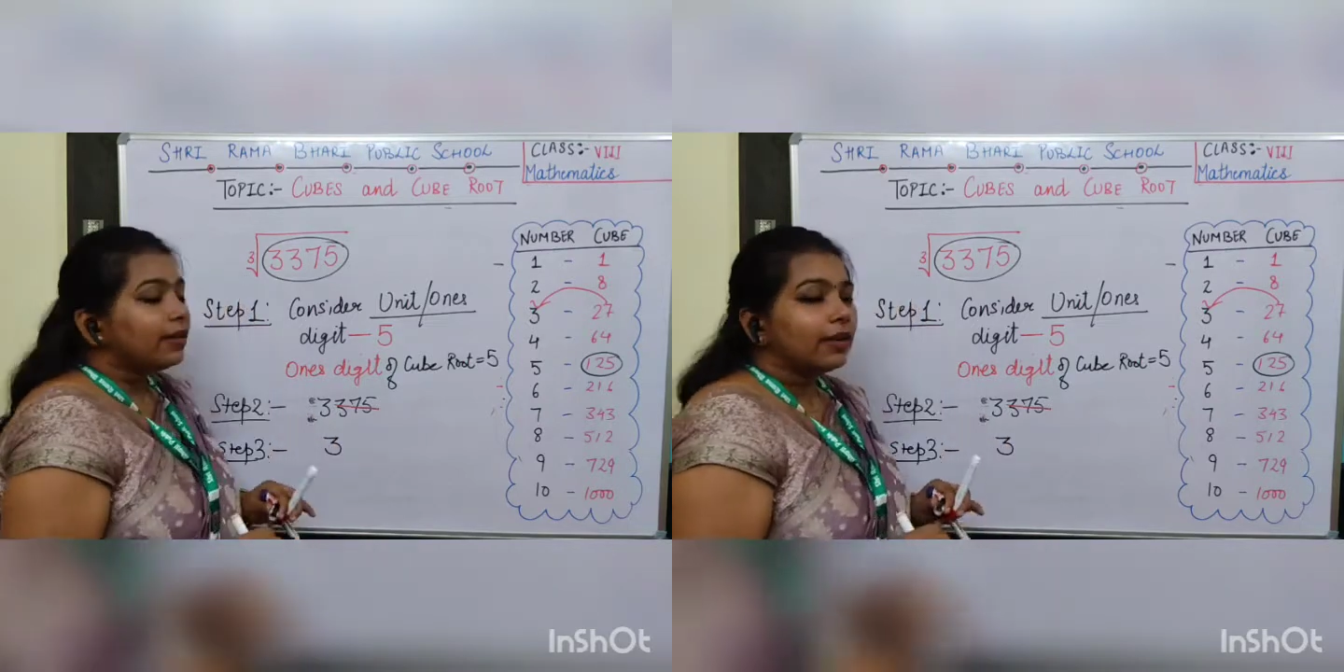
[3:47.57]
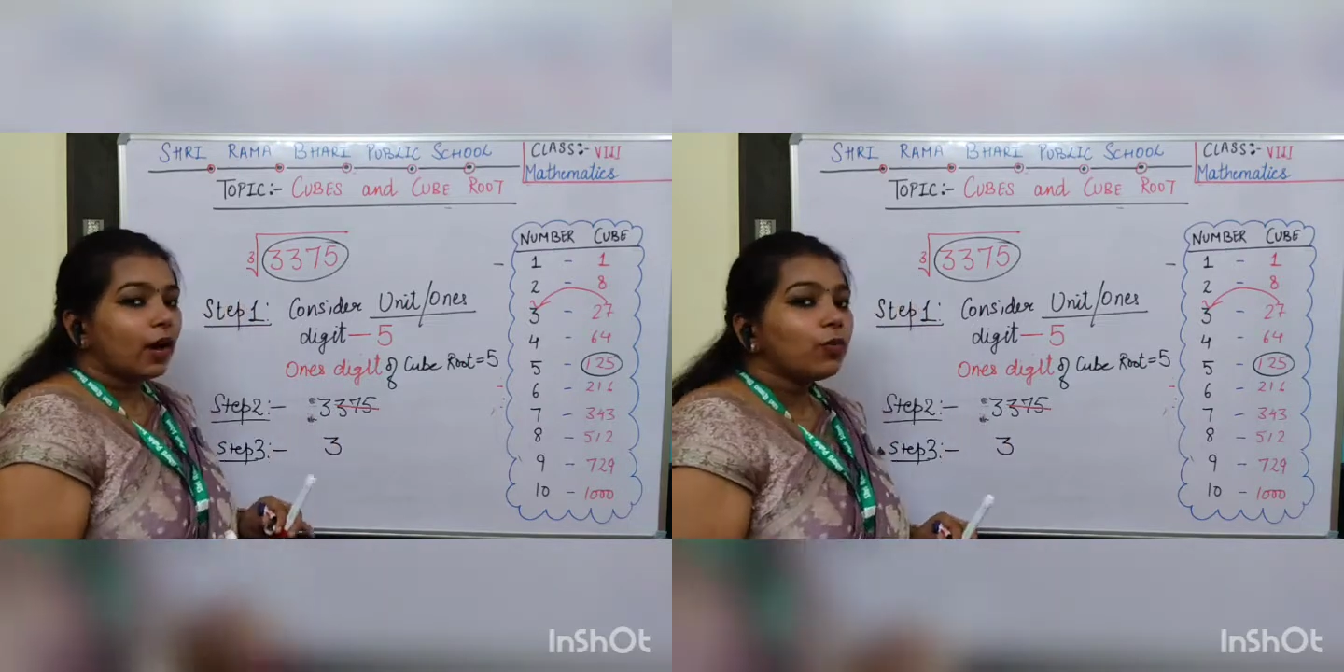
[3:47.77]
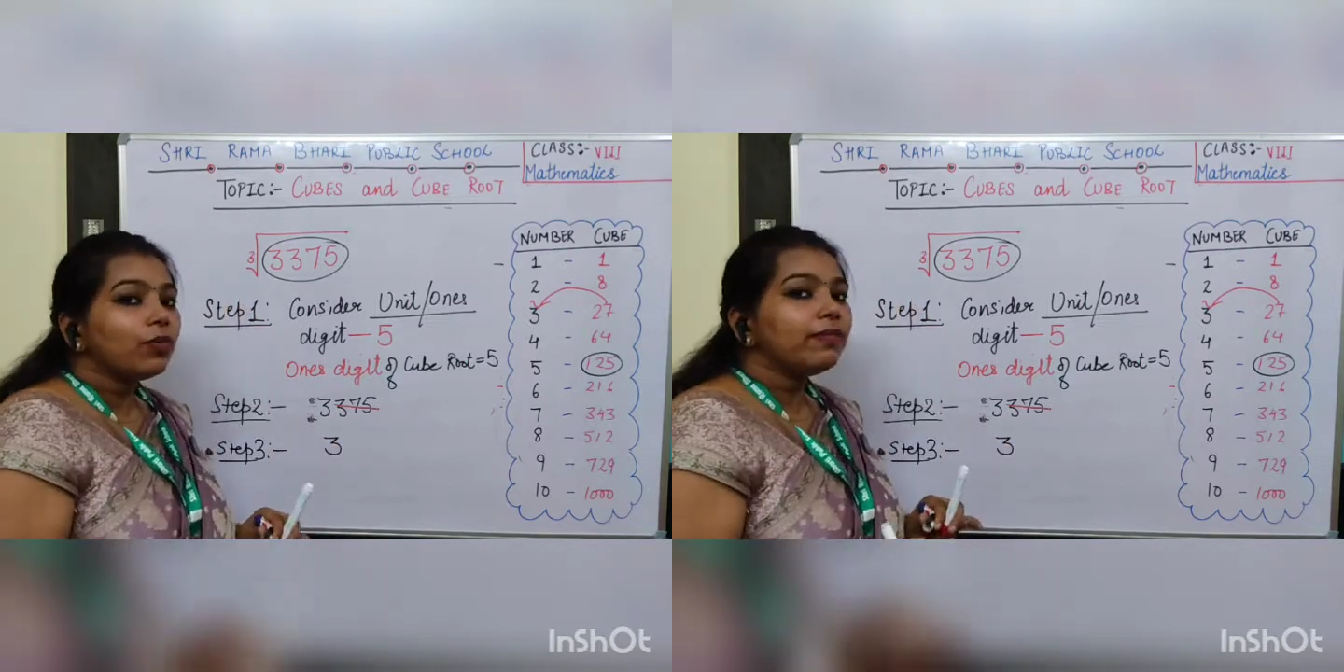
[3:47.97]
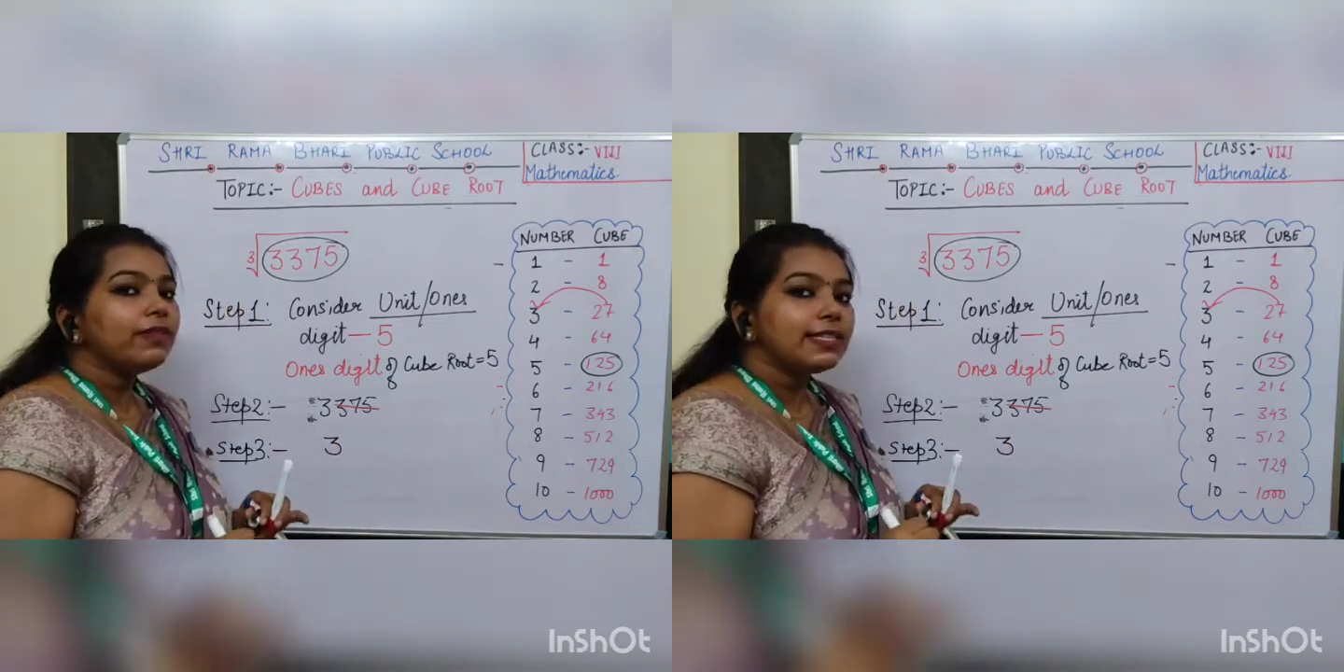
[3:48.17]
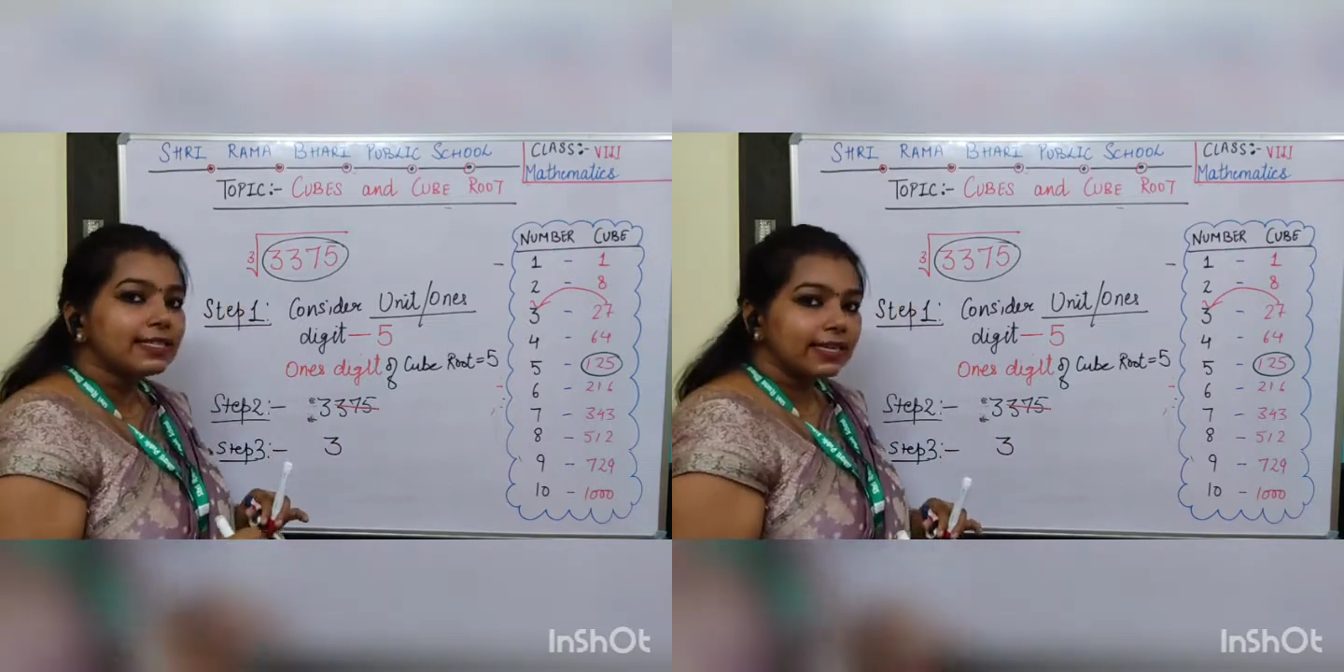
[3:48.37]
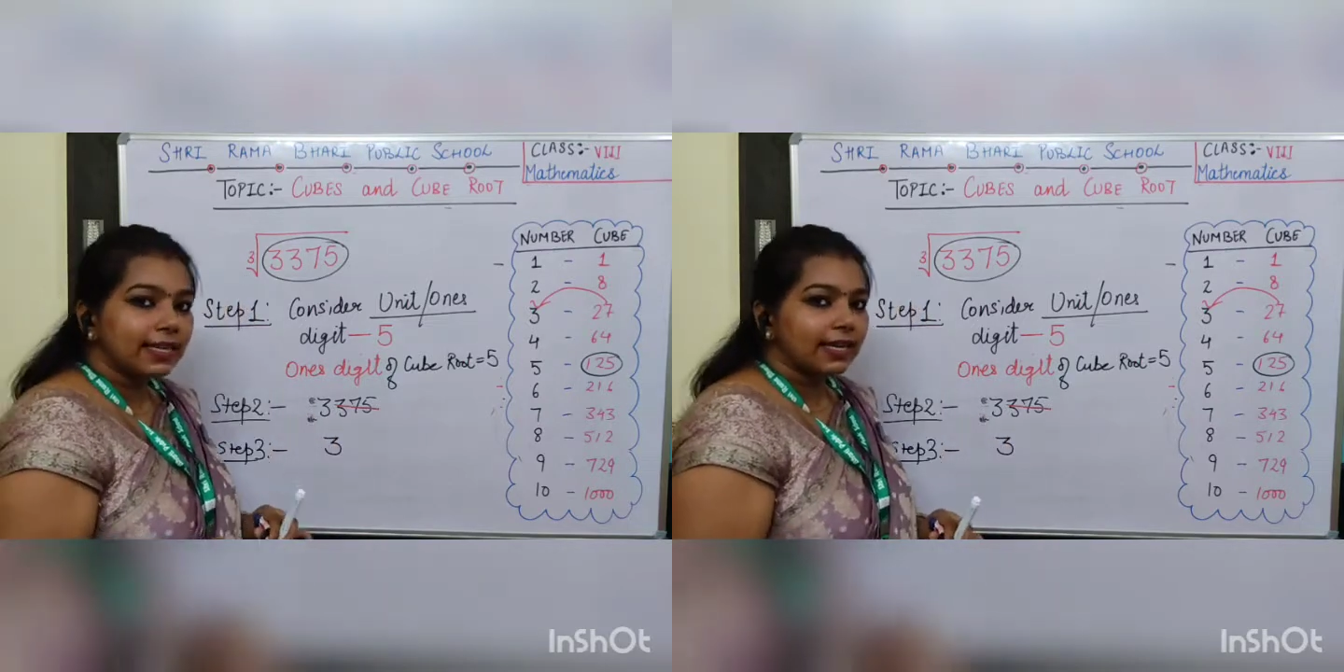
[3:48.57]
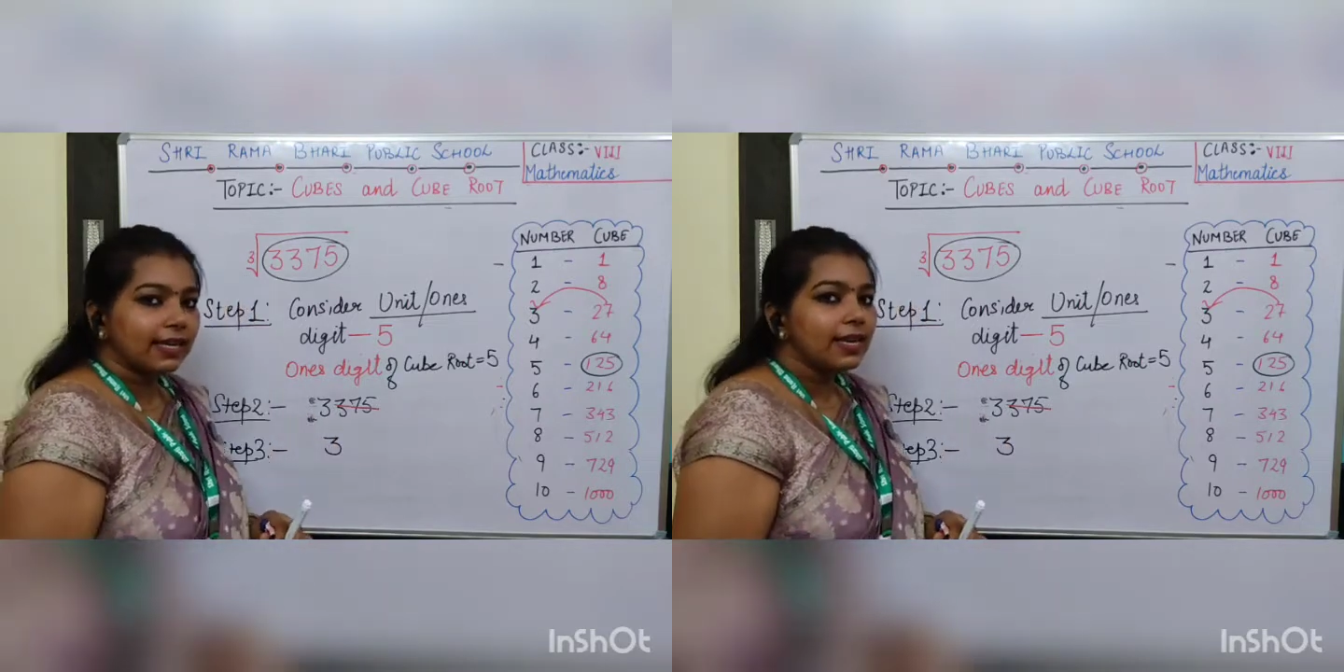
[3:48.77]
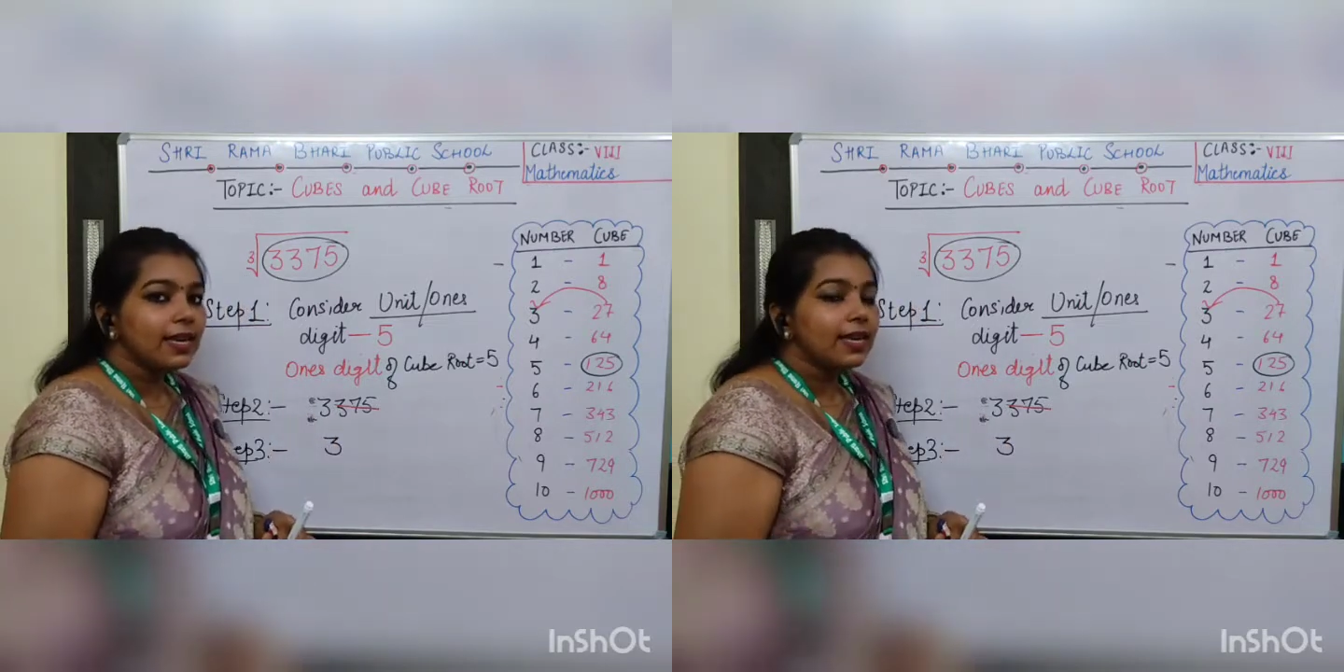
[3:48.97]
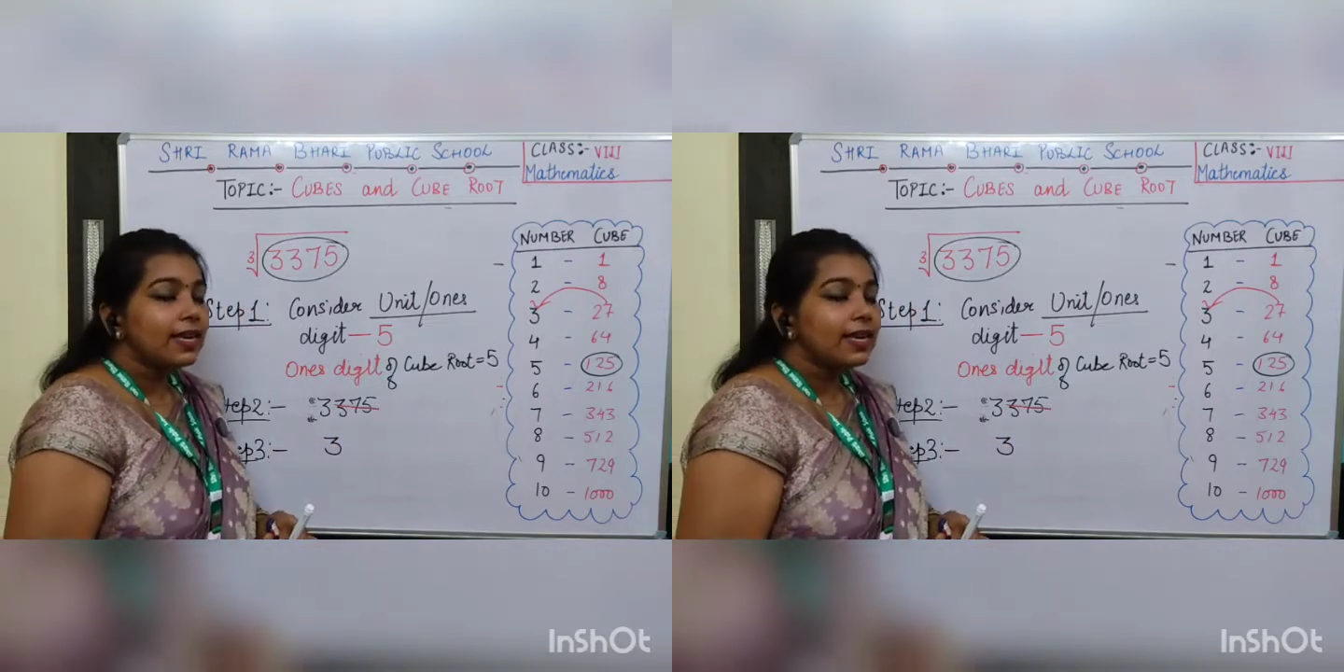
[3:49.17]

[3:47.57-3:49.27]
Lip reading: Now we will see